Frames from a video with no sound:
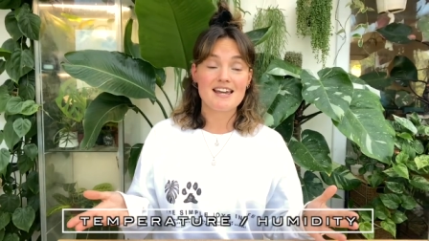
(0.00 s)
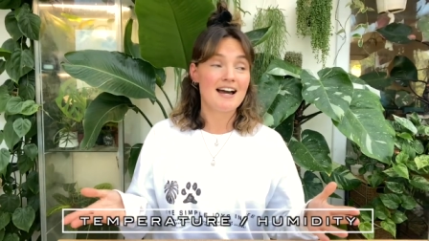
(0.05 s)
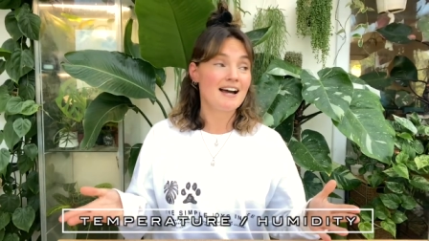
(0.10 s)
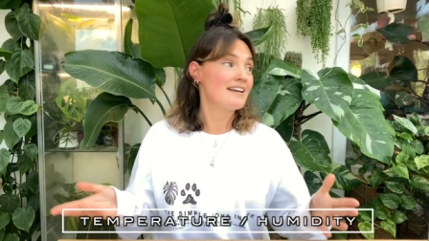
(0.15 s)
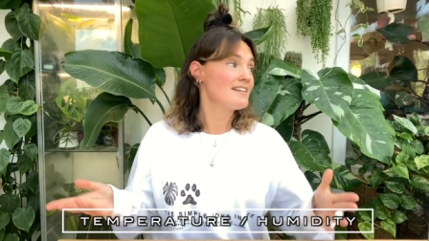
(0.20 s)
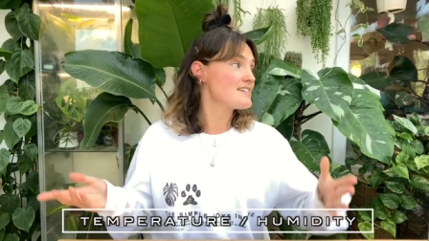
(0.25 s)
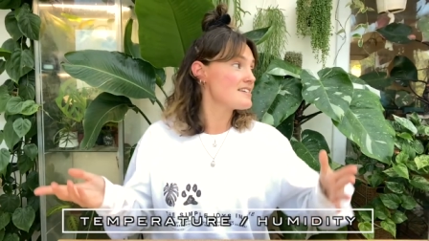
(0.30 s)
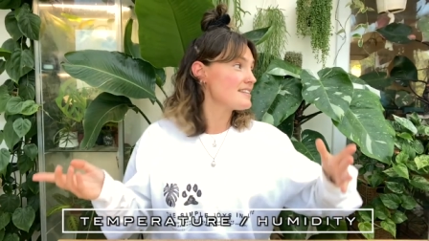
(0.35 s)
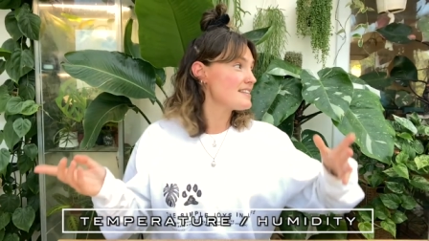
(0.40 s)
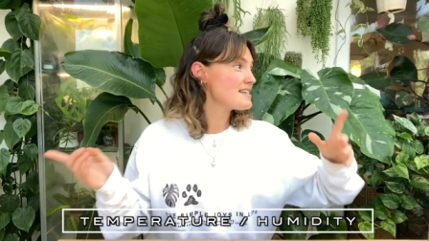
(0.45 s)

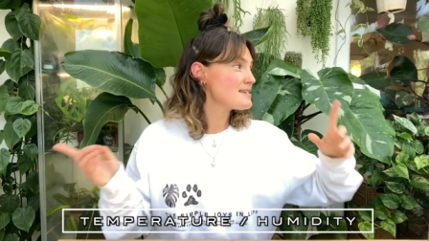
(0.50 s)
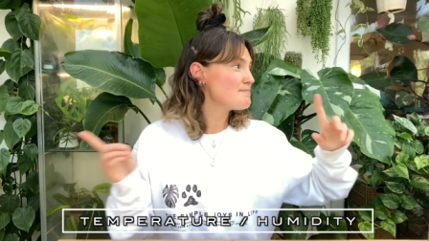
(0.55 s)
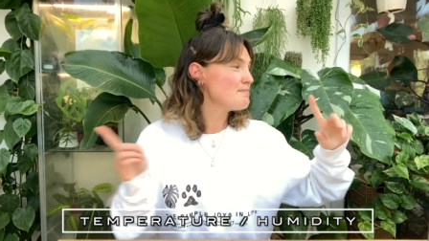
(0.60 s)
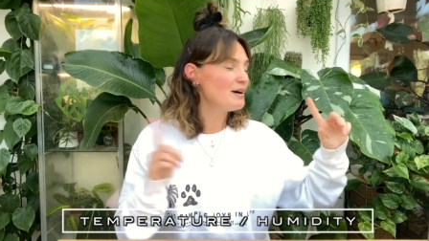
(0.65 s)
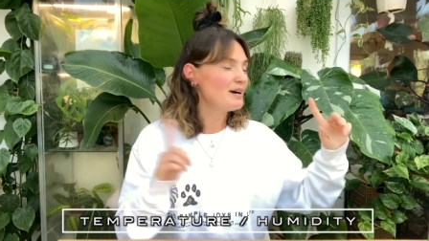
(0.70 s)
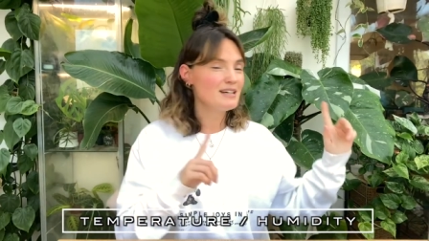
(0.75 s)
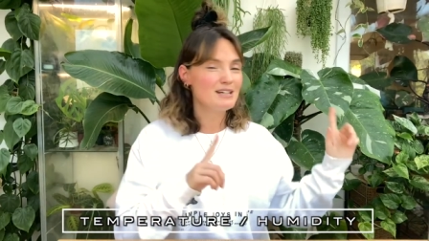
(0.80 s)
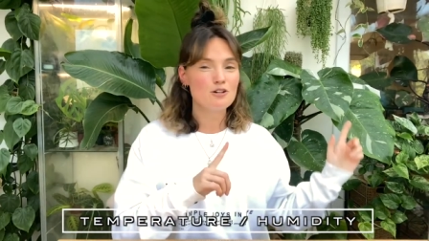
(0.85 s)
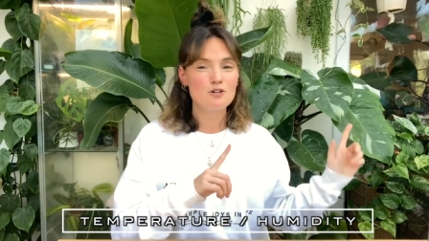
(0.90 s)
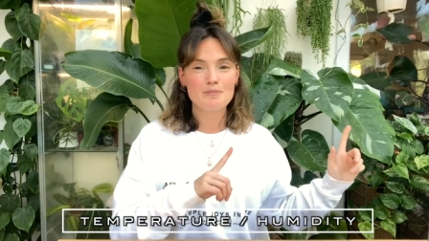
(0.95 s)
and this
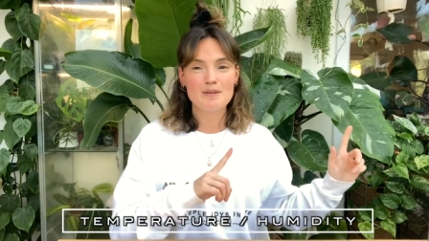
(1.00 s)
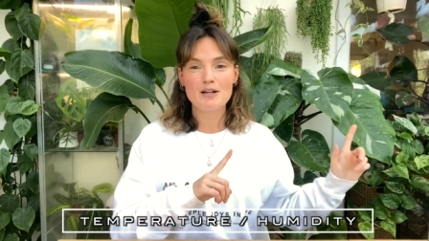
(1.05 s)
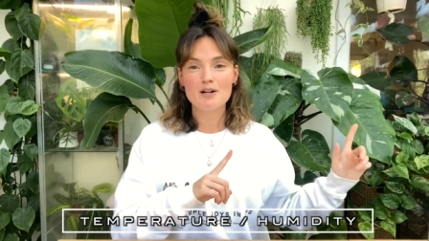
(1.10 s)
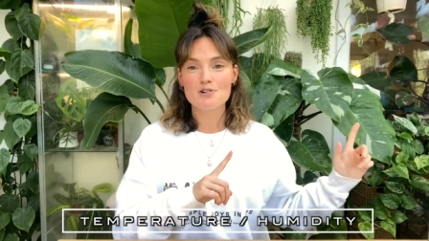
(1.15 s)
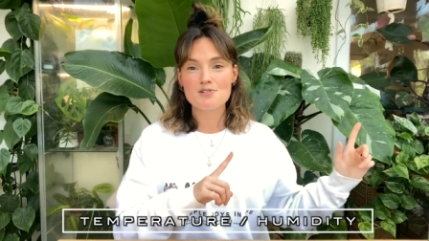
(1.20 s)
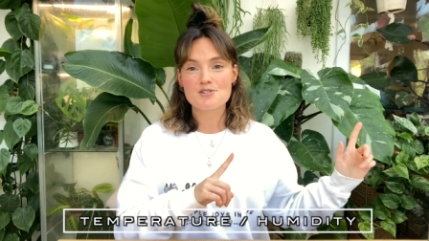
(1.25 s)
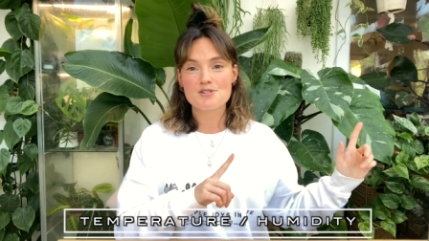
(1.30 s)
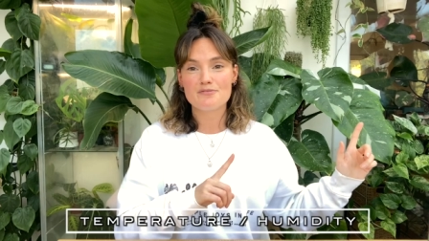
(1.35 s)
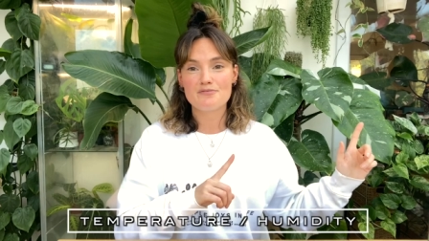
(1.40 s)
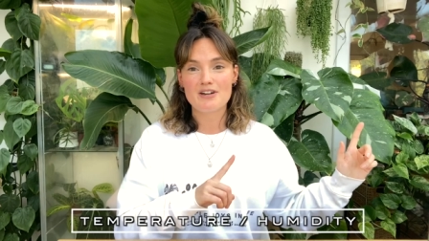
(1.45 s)
might not be
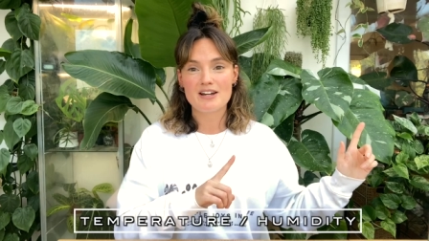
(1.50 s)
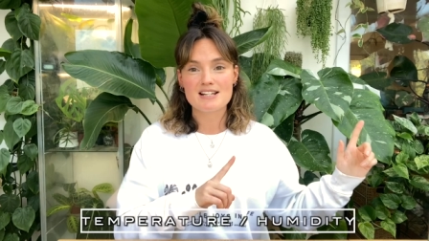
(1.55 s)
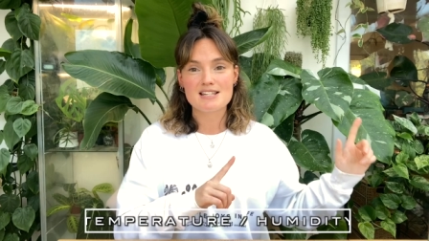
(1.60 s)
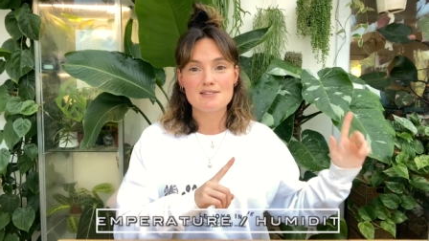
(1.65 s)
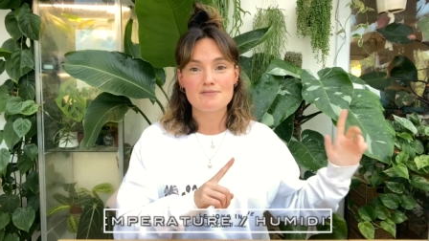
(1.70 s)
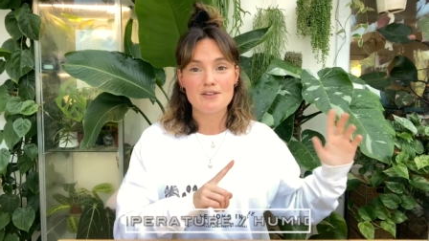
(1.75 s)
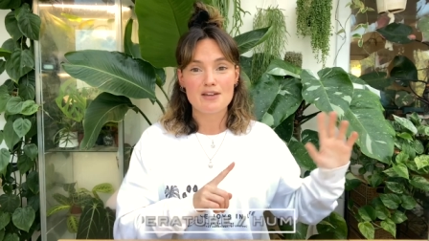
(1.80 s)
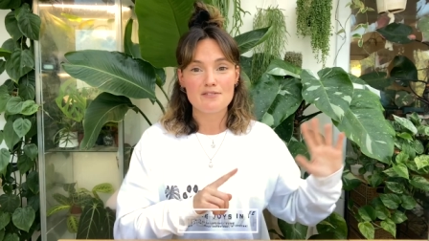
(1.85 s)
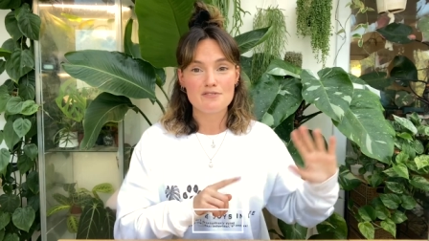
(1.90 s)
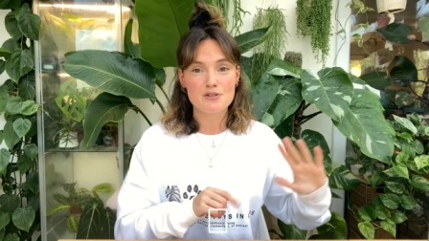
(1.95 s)
cost
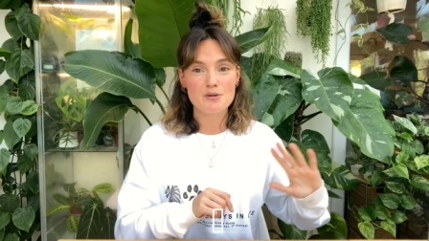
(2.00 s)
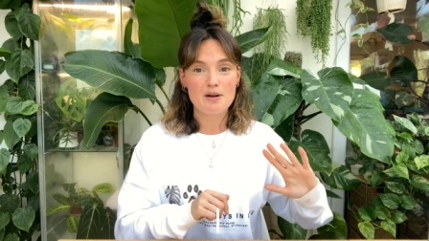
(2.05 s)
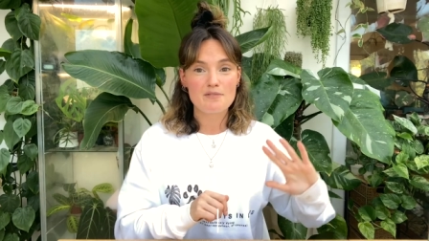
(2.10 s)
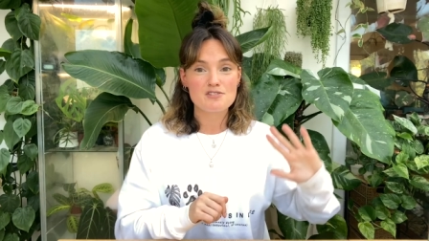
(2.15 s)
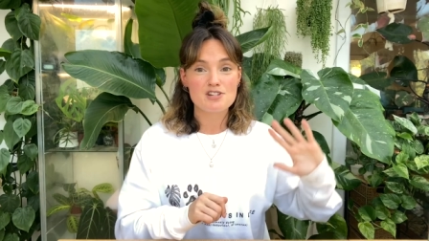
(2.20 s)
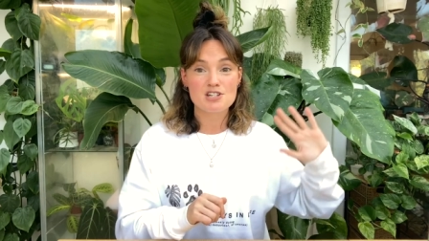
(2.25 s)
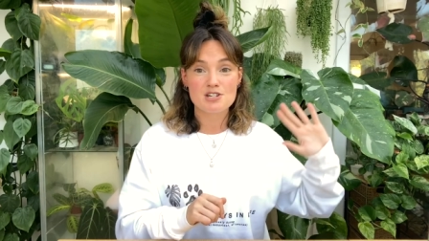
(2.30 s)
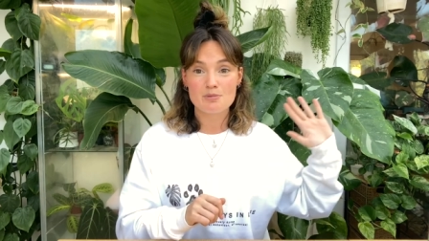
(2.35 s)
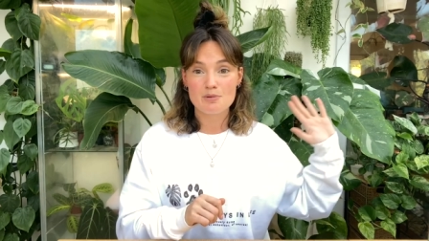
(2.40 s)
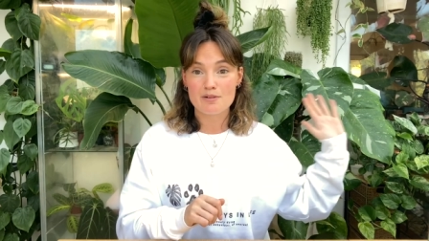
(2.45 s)
effective if you have
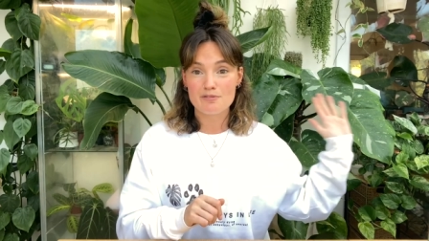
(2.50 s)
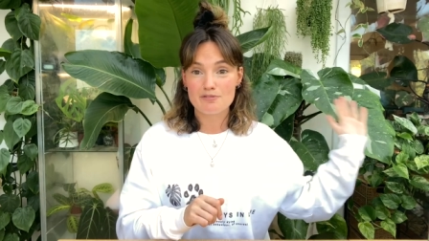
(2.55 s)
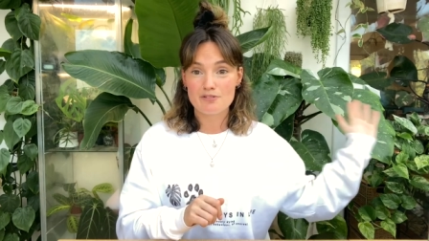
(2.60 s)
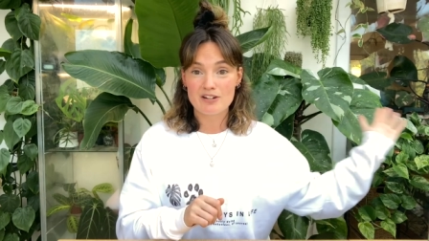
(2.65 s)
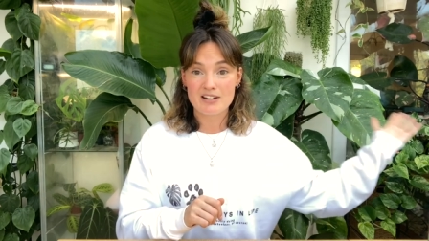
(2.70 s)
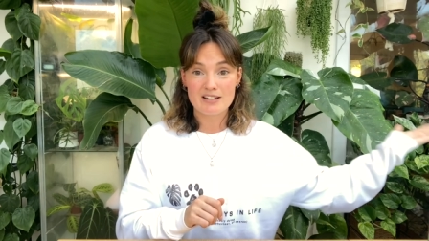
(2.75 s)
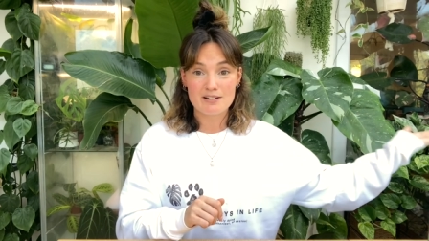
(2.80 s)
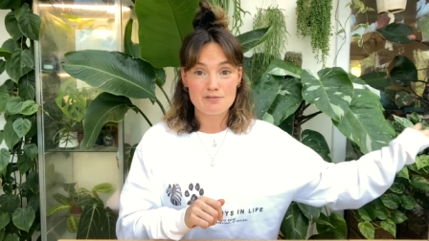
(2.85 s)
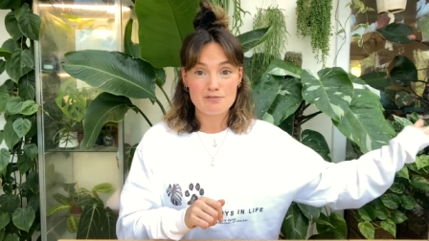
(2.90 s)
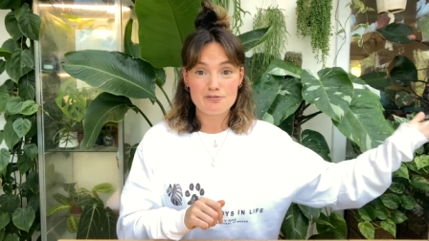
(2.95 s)
to do it for
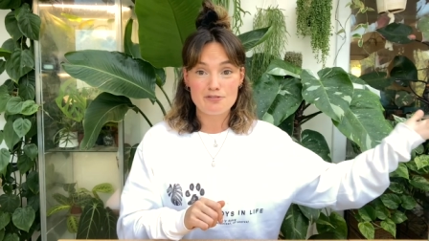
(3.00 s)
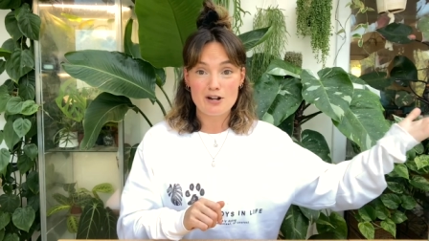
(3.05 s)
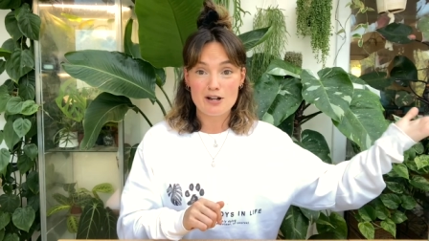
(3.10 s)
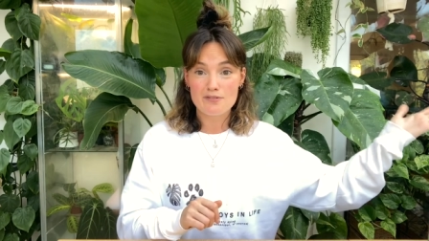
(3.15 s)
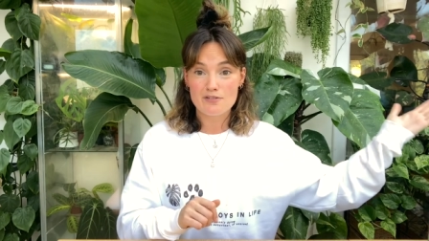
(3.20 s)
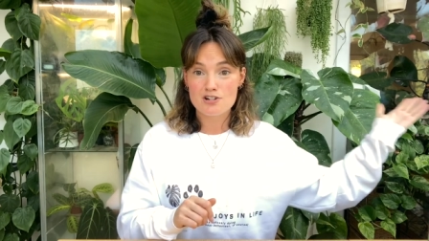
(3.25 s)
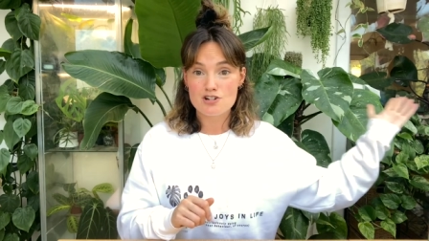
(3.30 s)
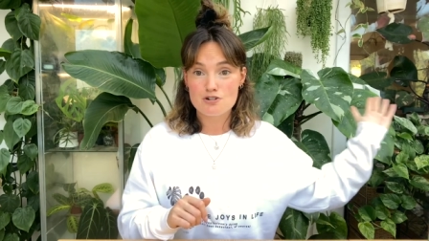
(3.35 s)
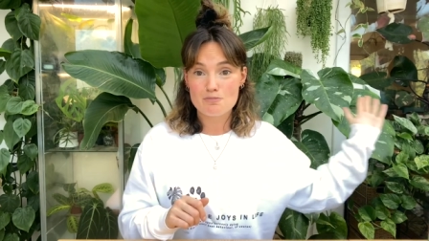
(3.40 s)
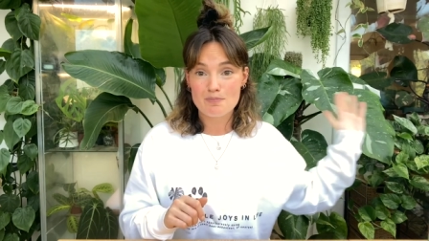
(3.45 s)
like
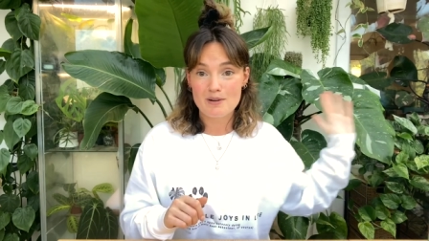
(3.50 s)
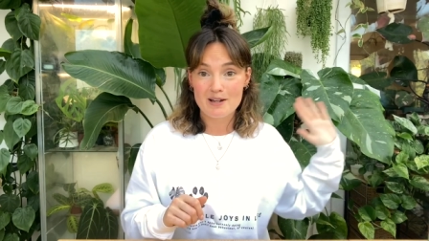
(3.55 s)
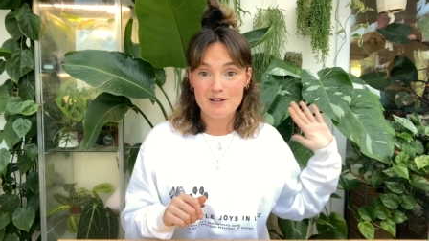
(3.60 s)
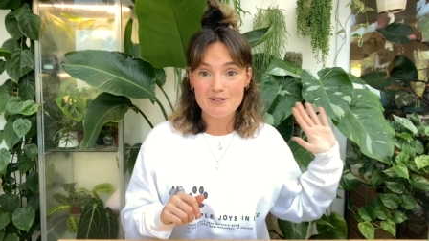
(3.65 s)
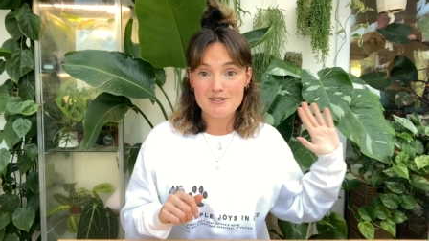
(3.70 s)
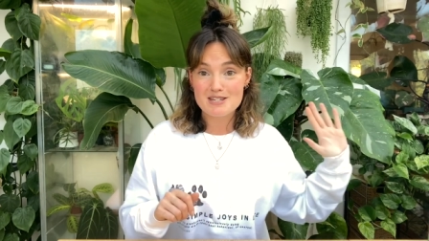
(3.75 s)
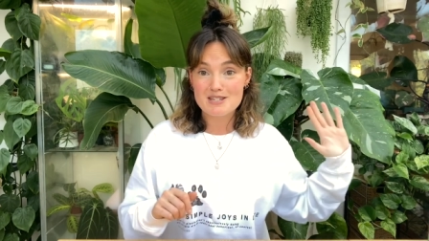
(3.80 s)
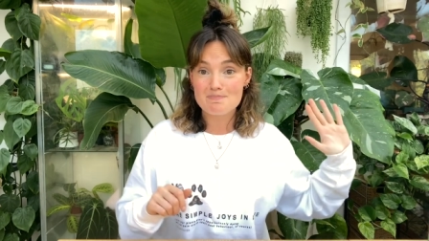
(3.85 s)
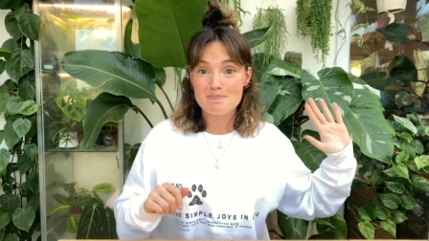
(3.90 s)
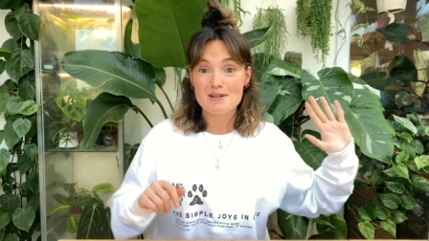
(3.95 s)
500 plants,